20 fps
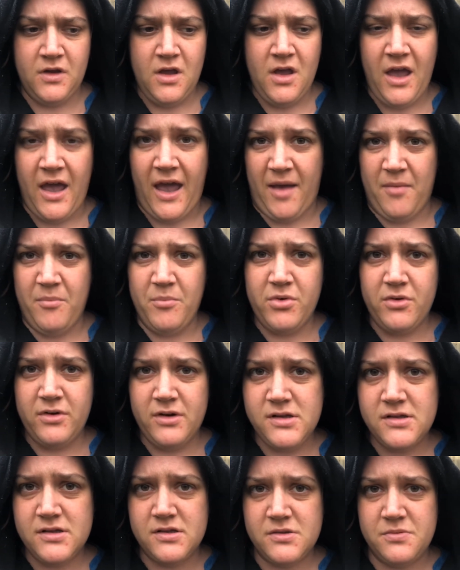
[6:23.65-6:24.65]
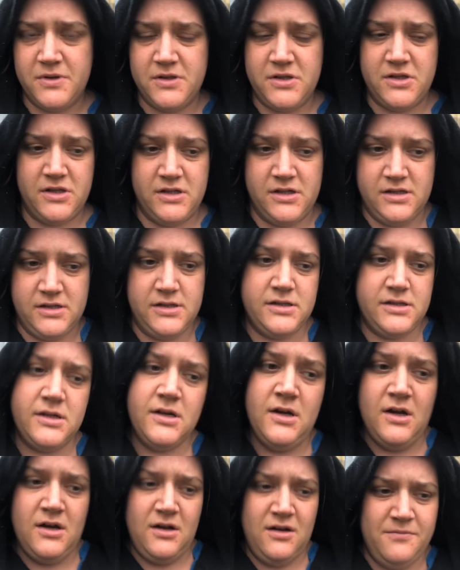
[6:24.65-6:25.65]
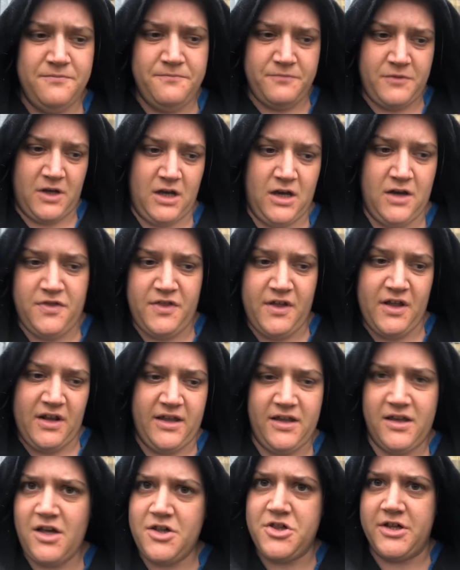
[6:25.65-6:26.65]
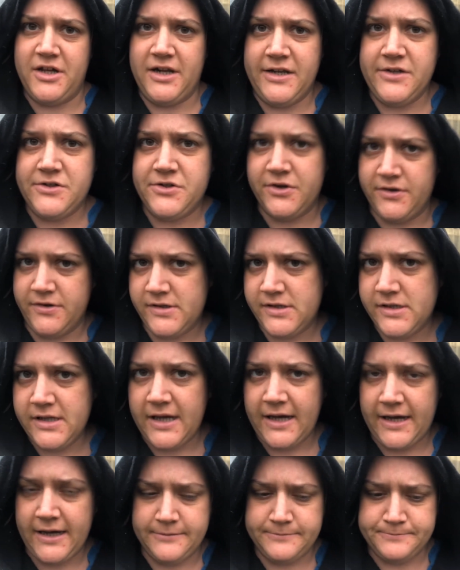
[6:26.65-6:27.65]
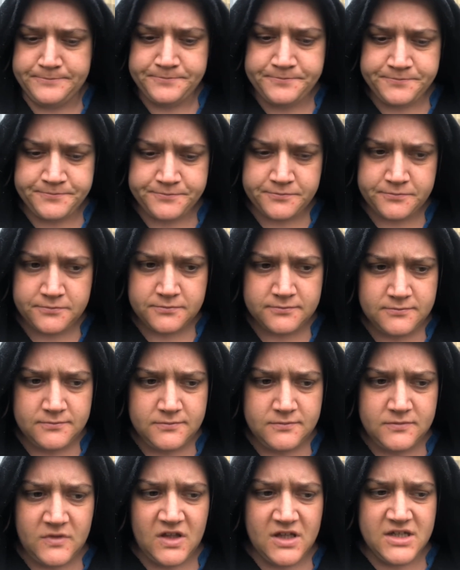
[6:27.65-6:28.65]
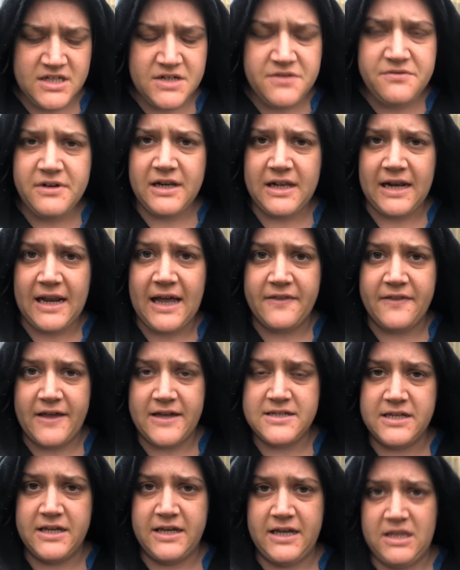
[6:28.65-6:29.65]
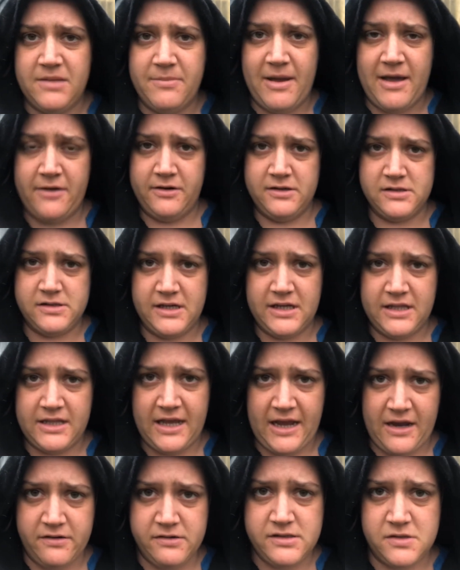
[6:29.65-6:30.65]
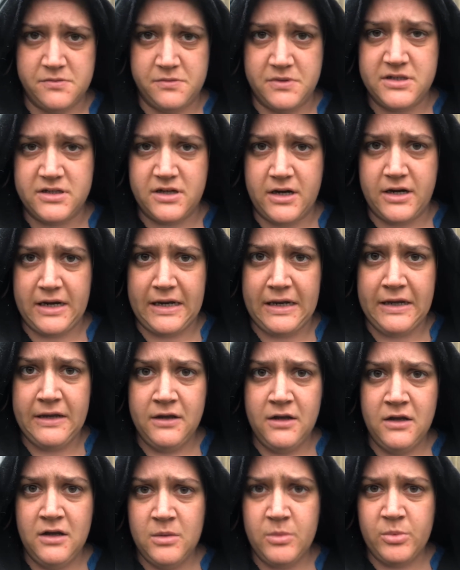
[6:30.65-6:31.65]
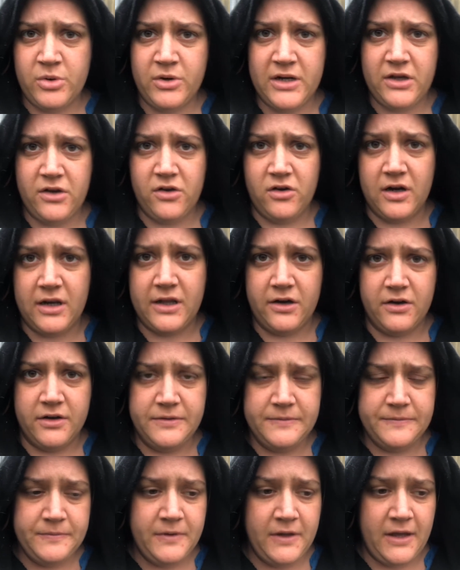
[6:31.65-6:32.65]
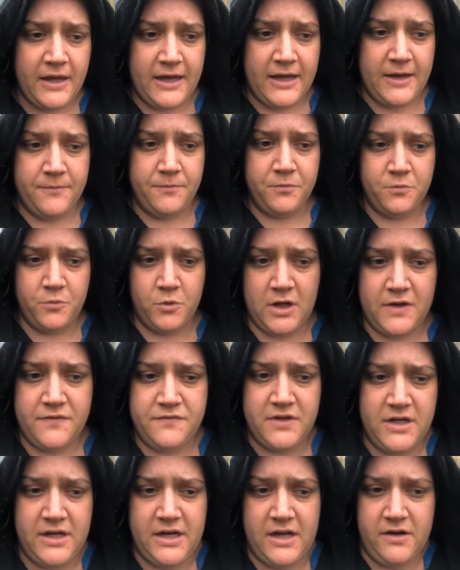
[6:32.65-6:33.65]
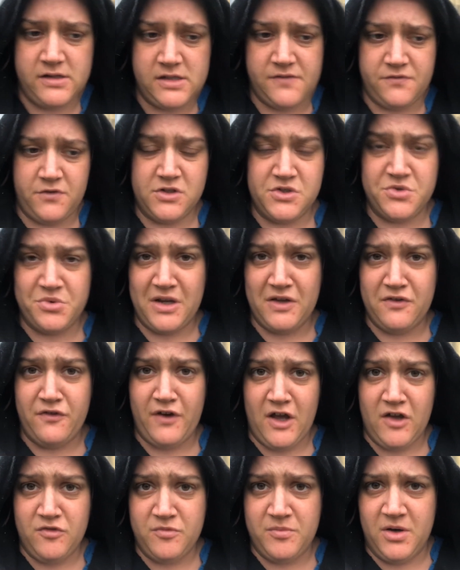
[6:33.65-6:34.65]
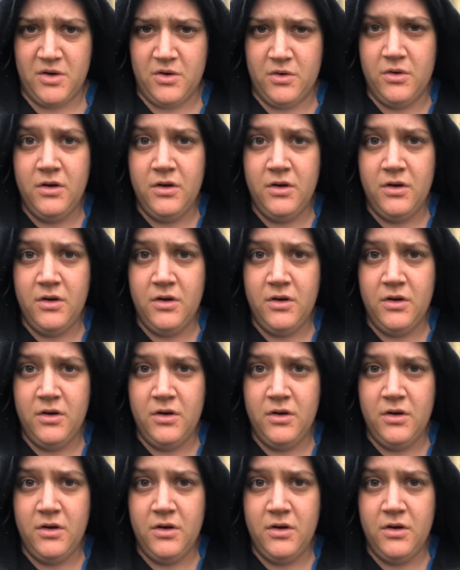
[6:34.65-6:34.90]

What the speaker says: amperage, which is a thing like gushing electrodes. It didn't really allow that to hit the batteries or hit the house, so we'd die pretty early on. What I've done now is I've got 25mm